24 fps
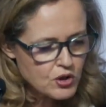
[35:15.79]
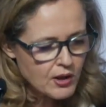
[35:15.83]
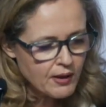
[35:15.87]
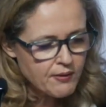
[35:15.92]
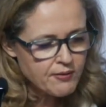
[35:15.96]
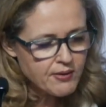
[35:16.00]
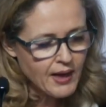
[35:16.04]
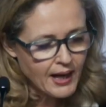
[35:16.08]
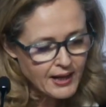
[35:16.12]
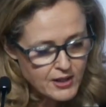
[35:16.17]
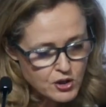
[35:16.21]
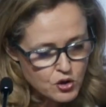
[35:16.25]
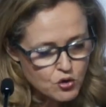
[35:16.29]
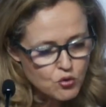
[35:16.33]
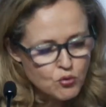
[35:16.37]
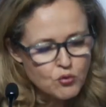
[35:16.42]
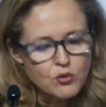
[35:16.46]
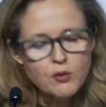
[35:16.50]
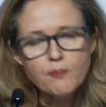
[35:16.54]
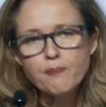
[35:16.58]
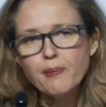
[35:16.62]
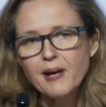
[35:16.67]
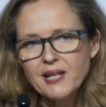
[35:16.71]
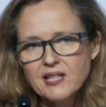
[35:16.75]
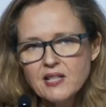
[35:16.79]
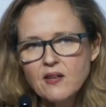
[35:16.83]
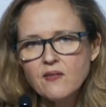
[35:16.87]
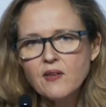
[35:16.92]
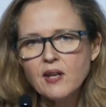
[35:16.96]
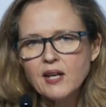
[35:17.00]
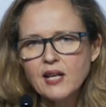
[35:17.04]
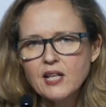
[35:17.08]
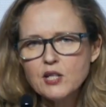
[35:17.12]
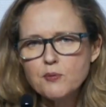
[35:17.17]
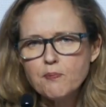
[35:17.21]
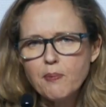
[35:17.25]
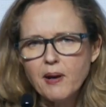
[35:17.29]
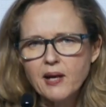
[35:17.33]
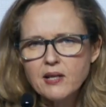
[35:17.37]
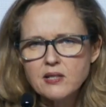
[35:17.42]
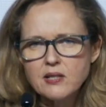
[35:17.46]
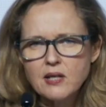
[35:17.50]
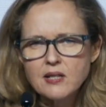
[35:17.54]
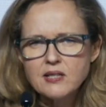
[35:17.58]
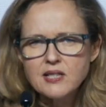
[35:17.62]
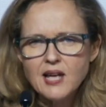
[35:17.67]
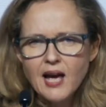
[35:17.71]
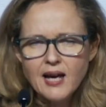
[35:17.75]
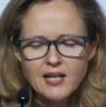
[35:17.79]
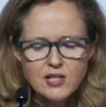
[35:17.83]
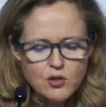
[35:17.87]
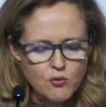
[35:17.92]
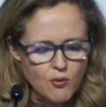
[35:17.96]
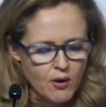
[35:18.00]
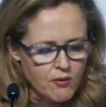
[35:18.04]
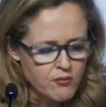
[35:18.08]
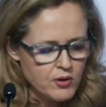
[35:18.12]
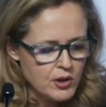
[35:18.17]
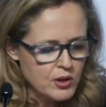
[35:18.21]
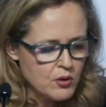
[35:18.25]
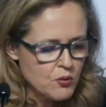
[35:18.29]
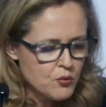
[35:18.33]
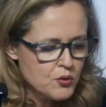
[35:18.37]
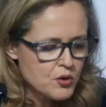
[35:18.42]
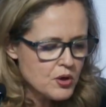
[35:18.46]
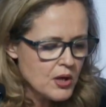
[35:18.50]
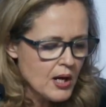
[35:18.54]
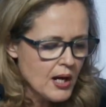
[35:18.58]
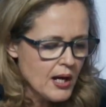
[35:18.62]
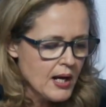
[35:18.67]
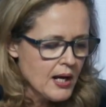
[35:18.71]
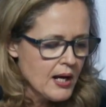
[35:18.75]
and thanks to the better-than-expected tax revenues,